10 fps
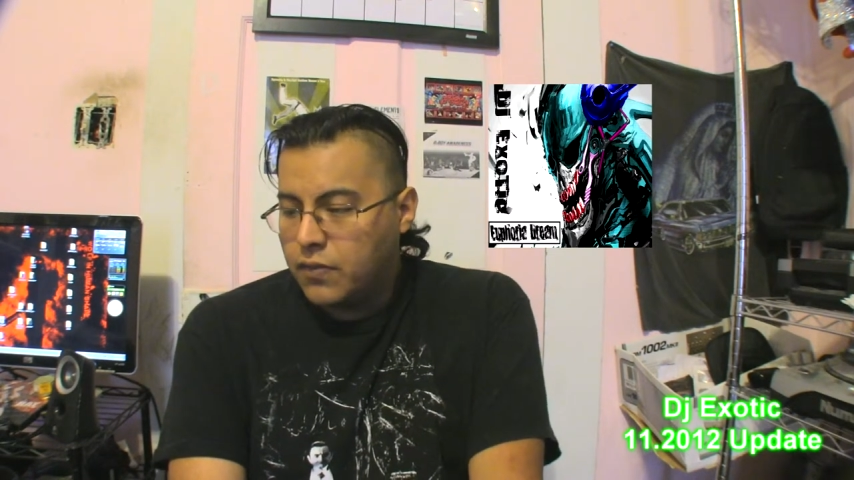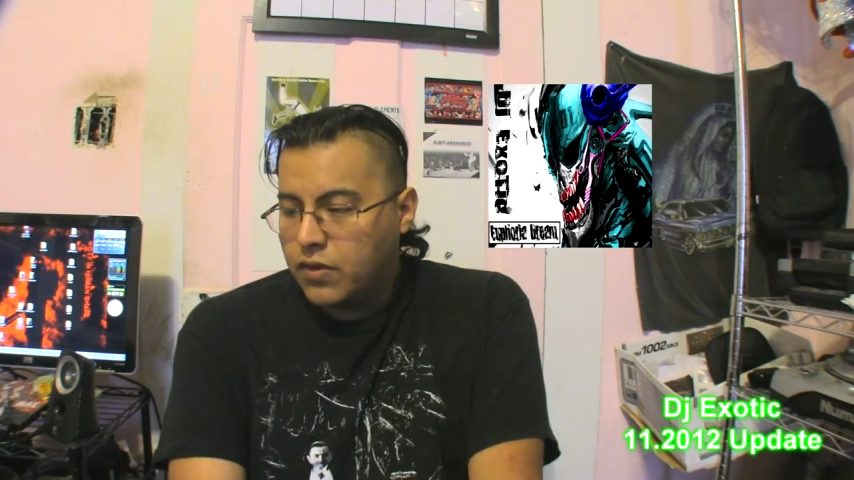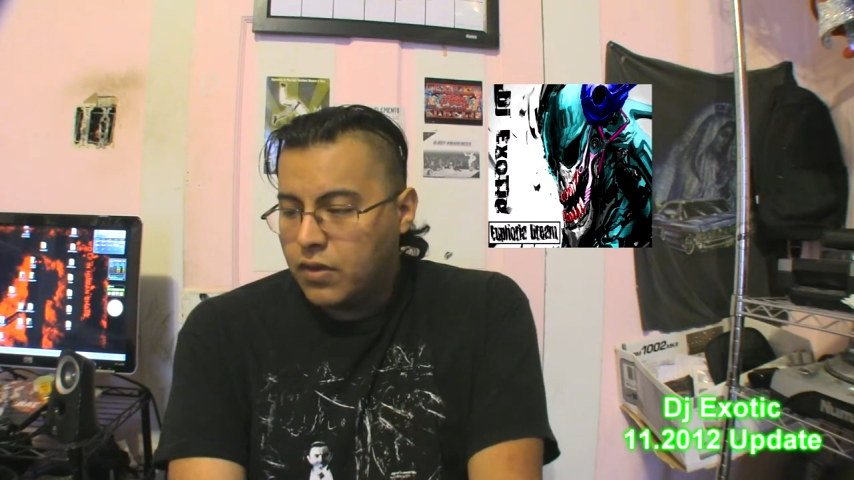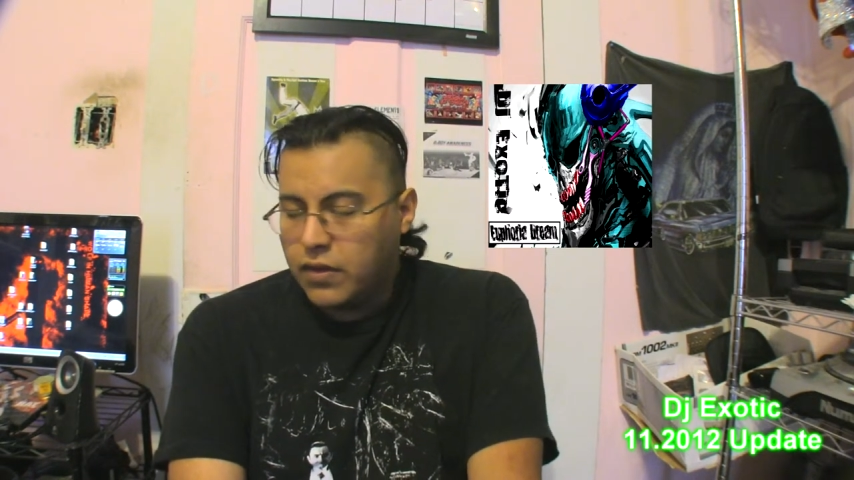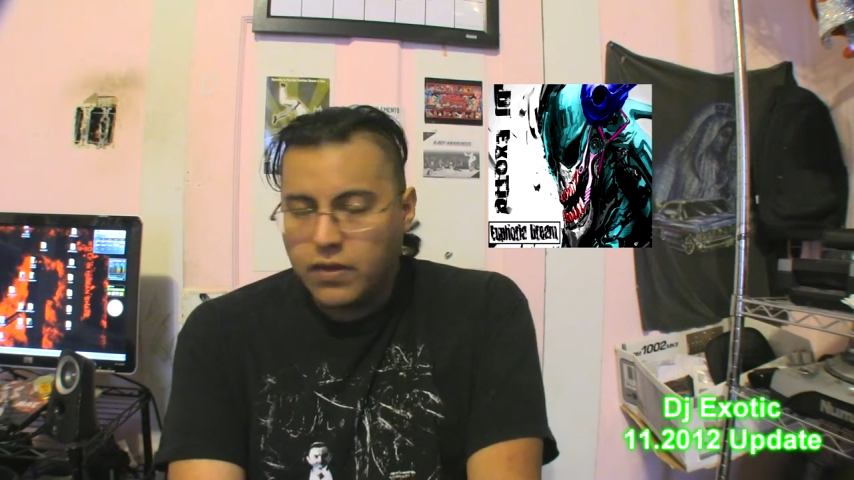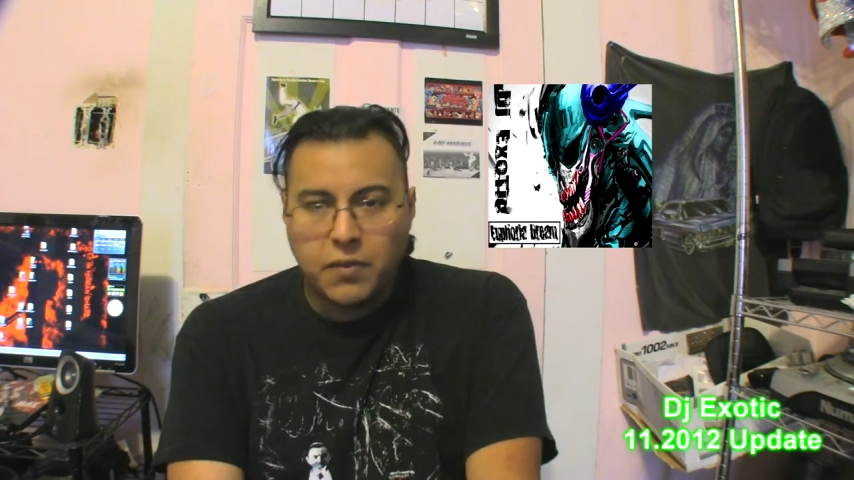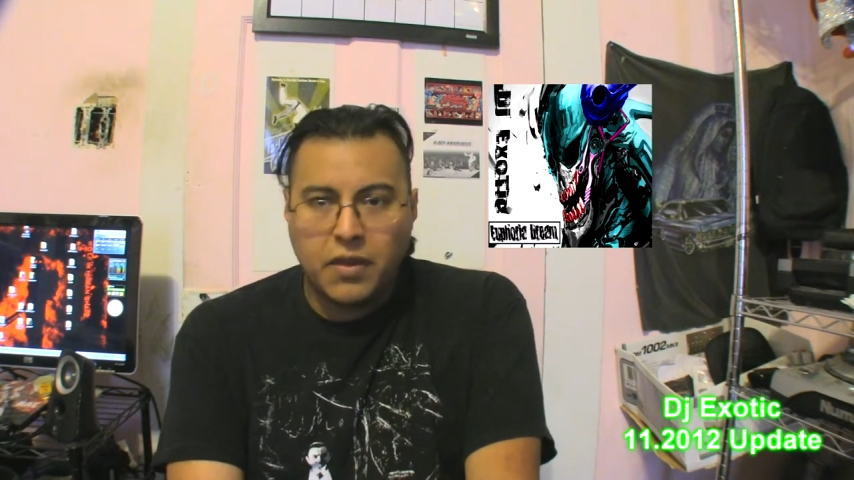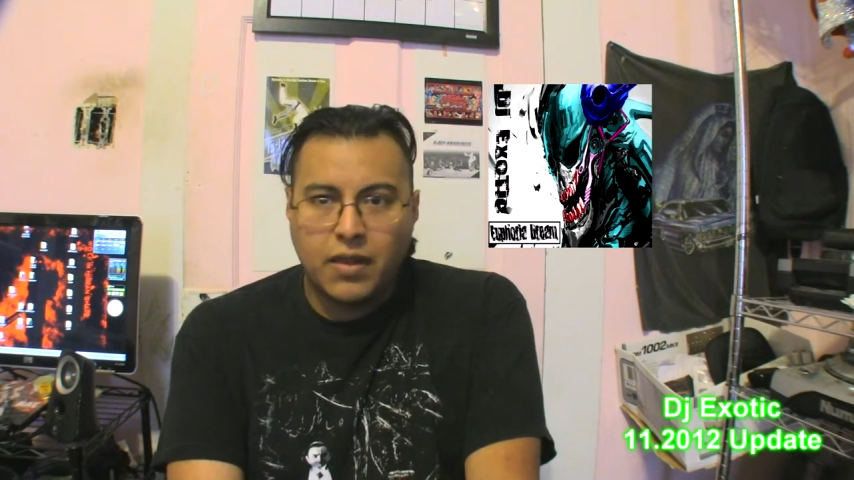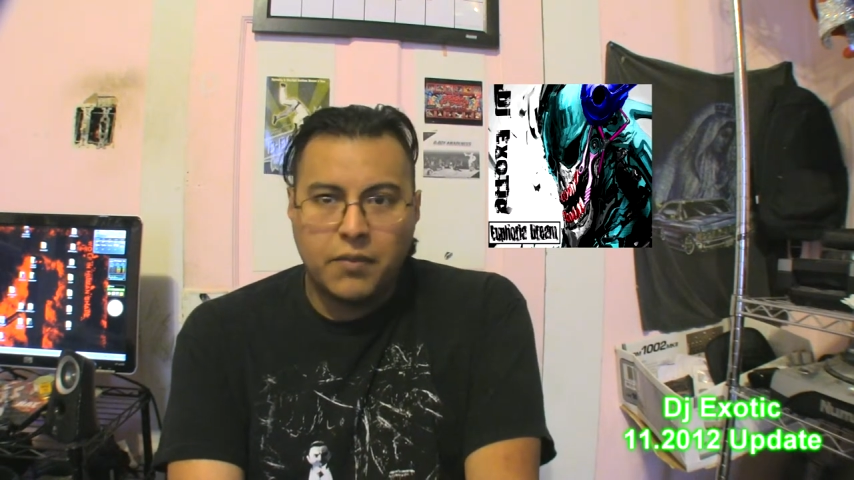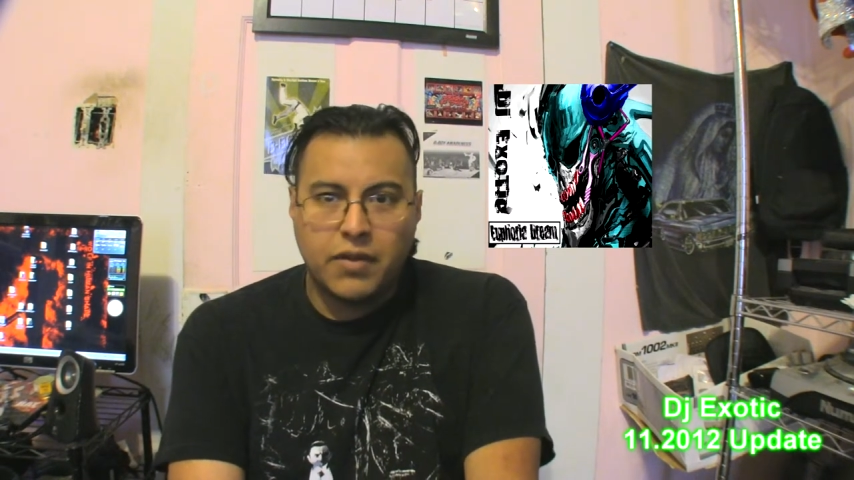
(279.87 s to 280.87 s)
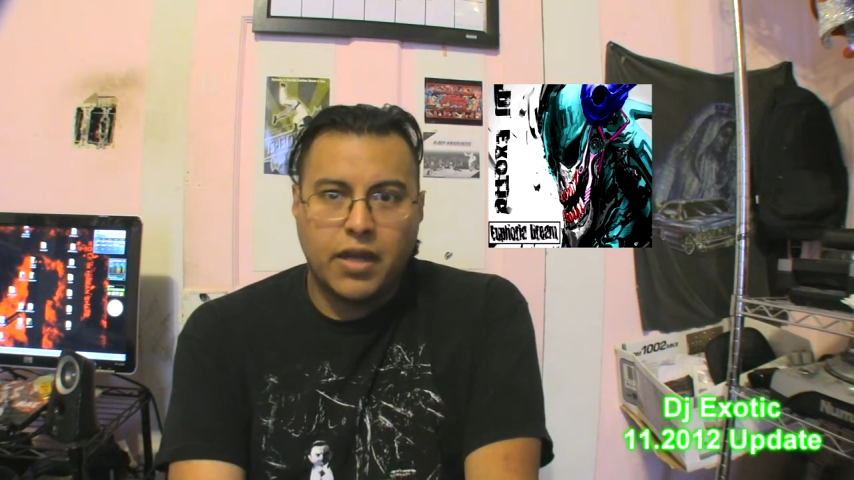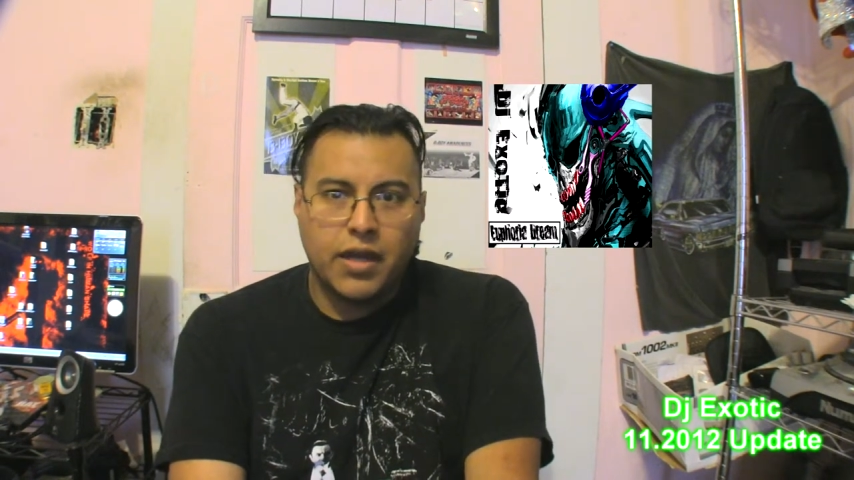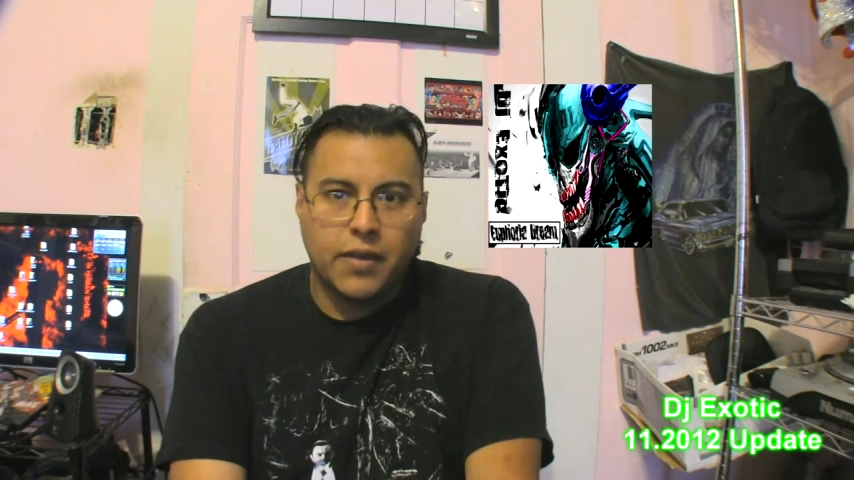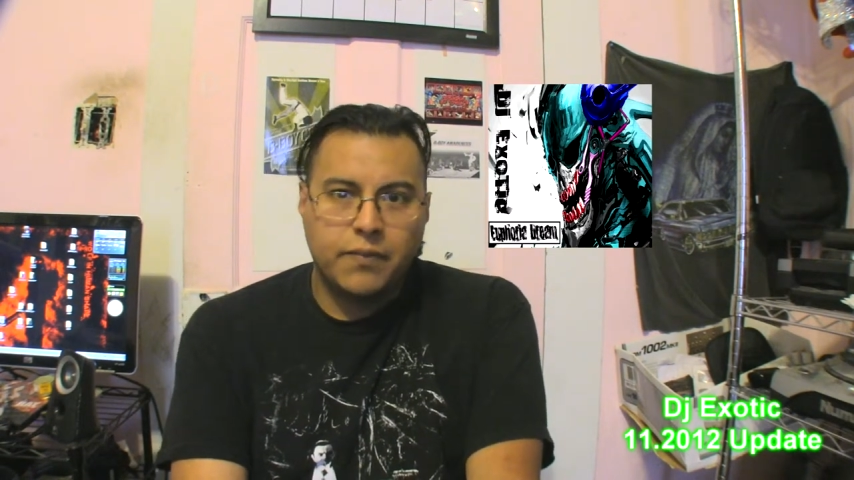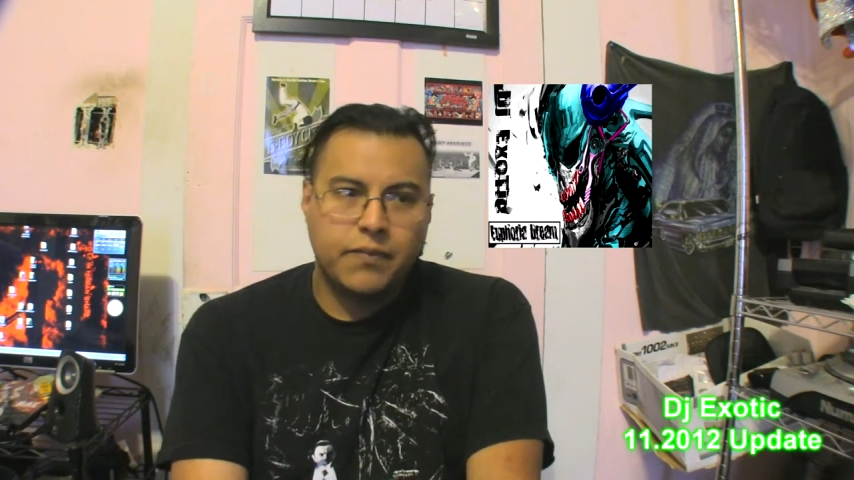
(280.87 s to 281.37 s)
So it's gonna be like
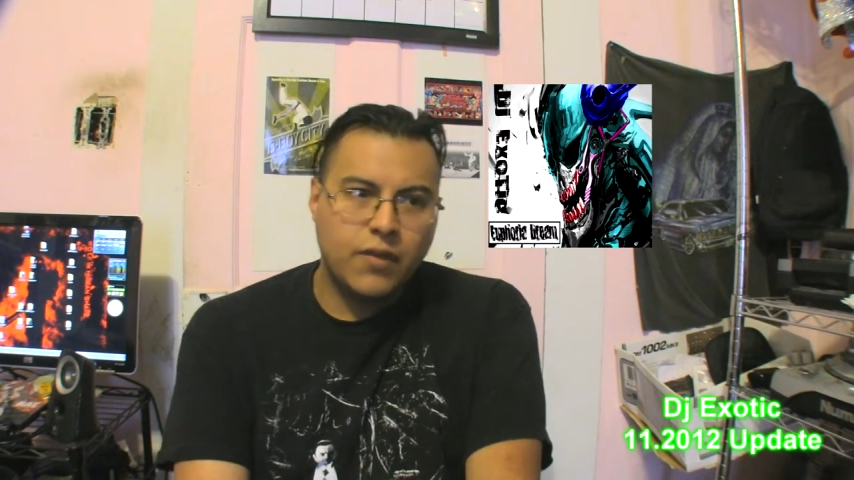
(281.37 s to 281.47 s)
my,